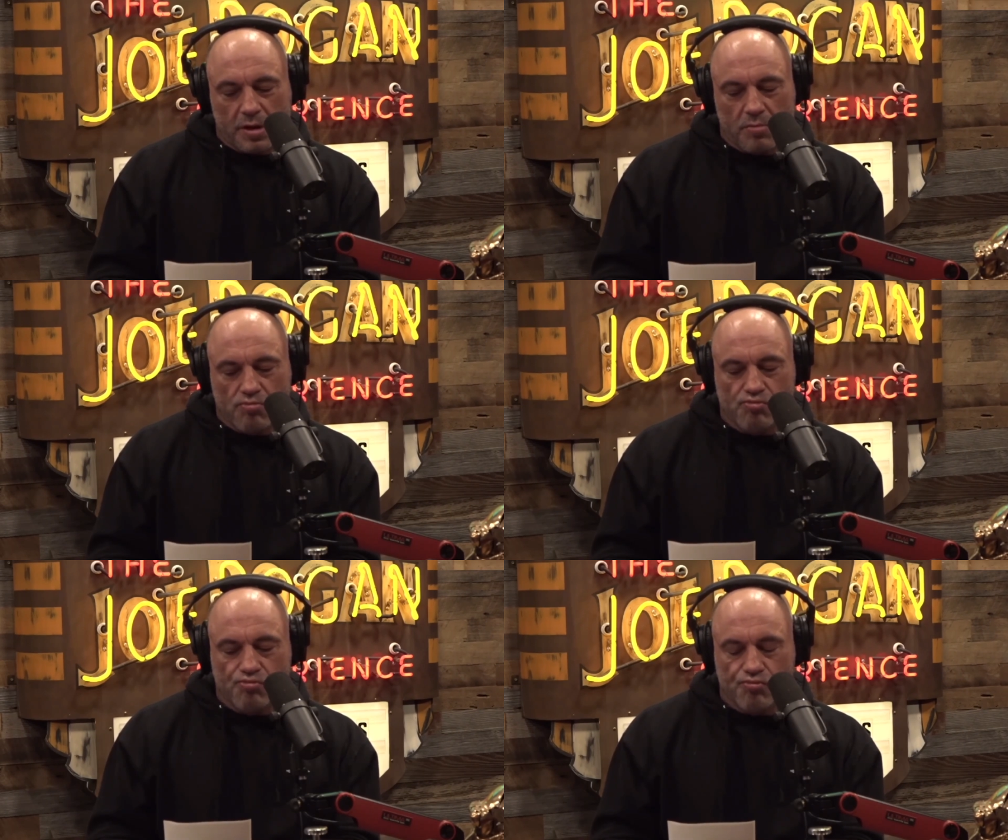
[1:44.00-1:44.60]
Don't
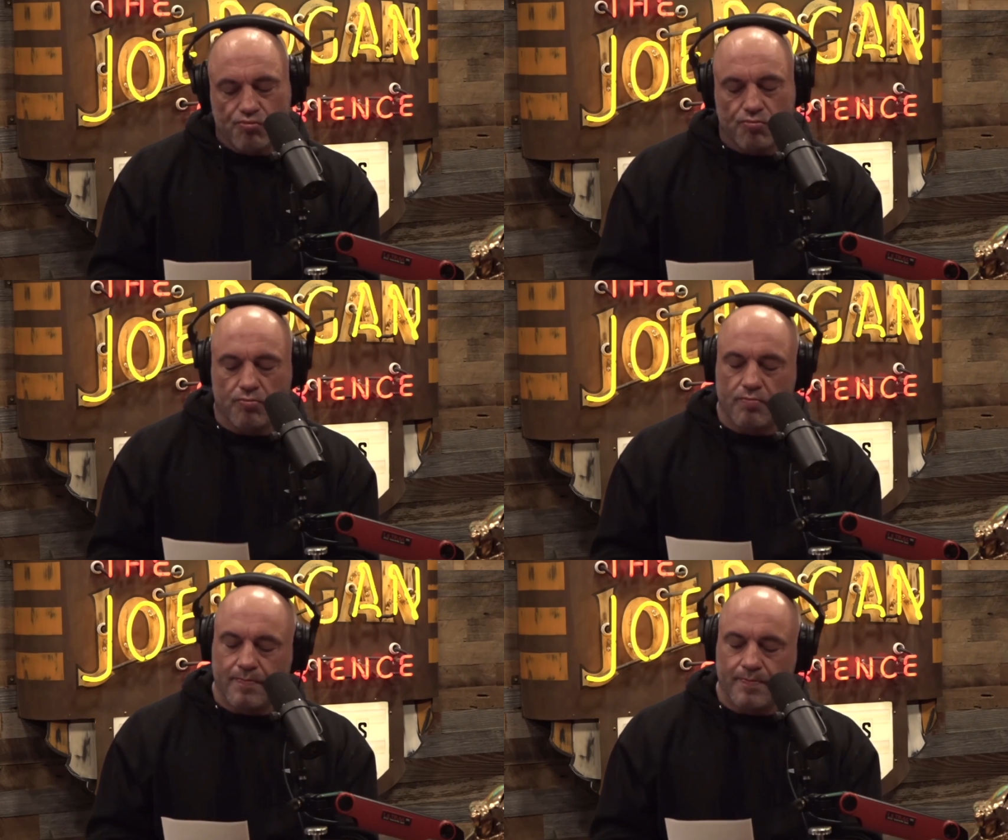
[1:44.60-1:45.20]
look at any
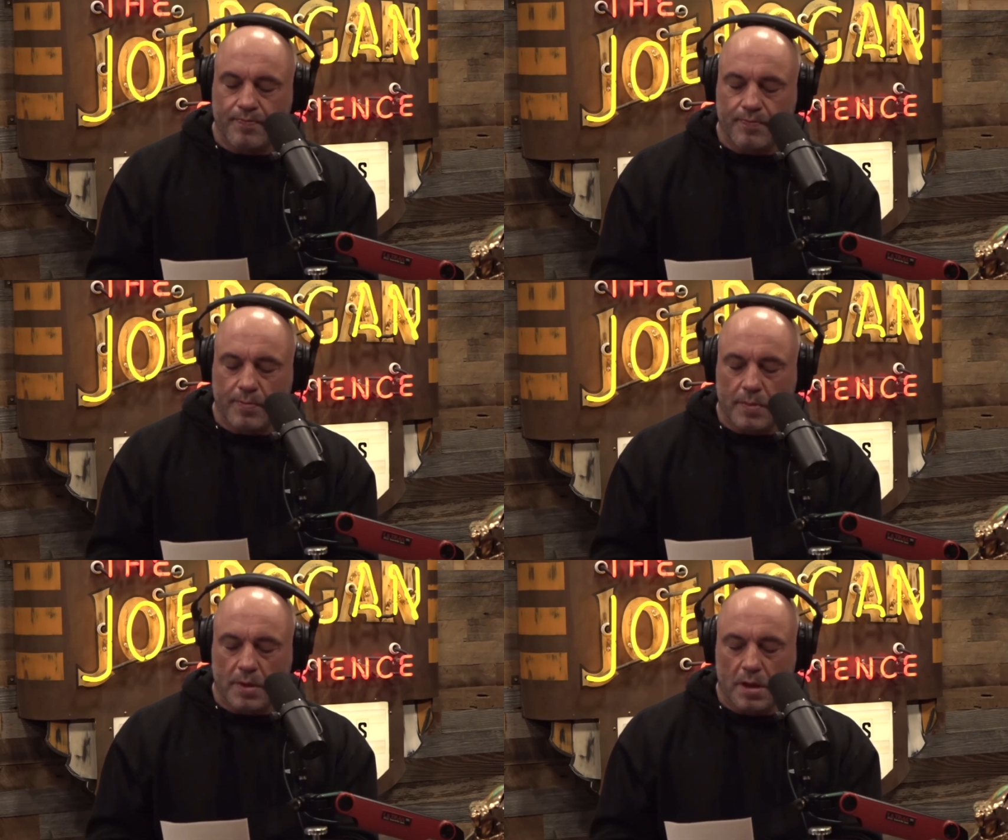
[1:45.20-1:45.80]
one particular
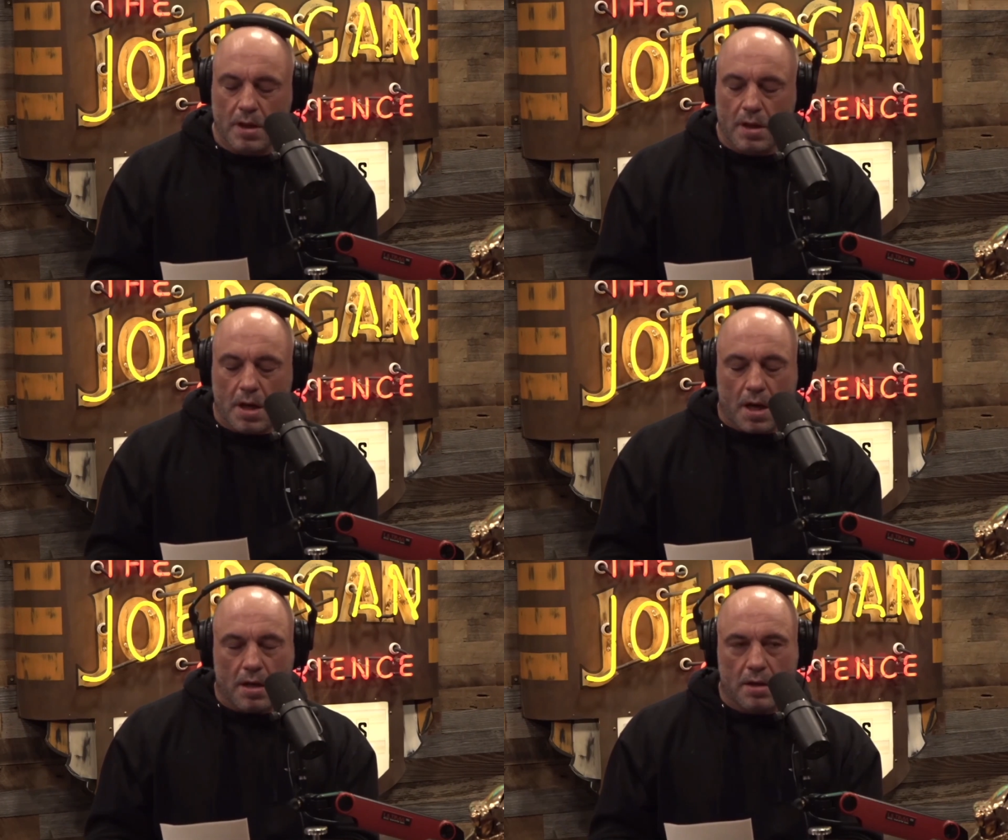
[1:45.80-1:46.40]
case.
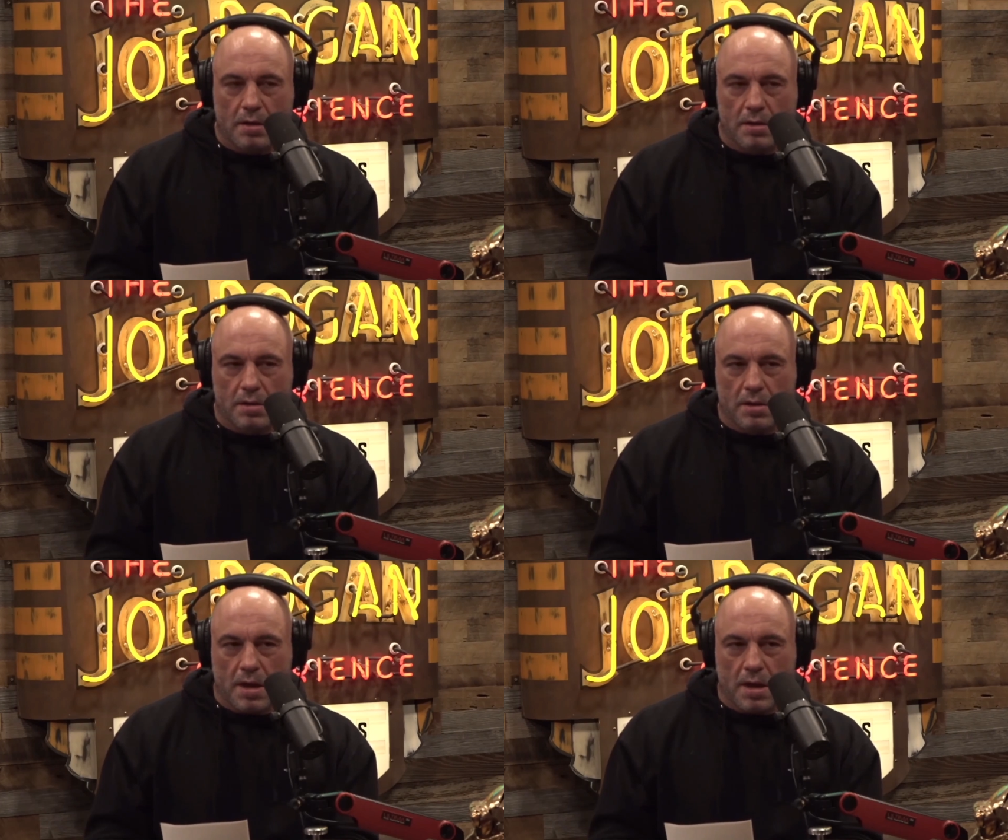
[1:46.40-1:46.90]
What you have to do...